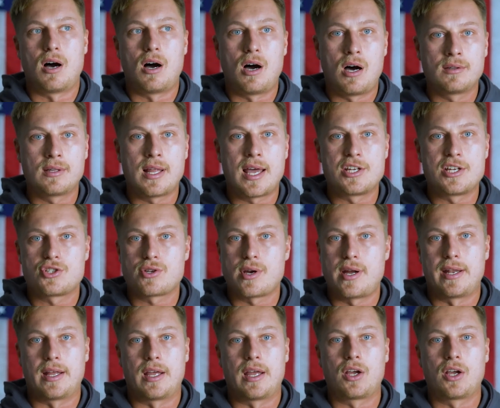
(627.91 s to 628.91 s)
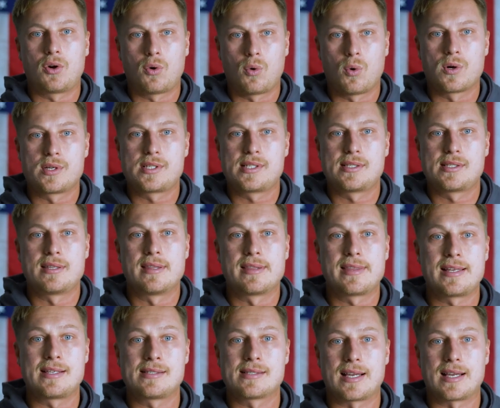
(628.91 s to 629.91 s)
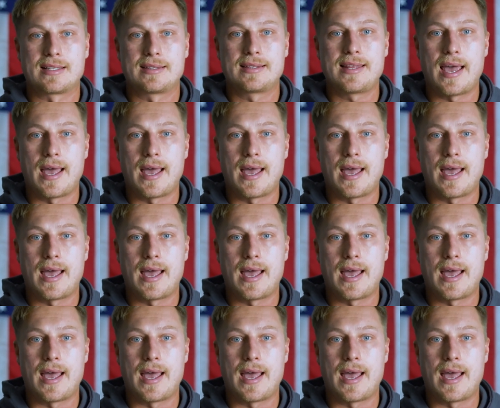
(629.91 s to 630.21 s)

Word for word: online training and courses and things like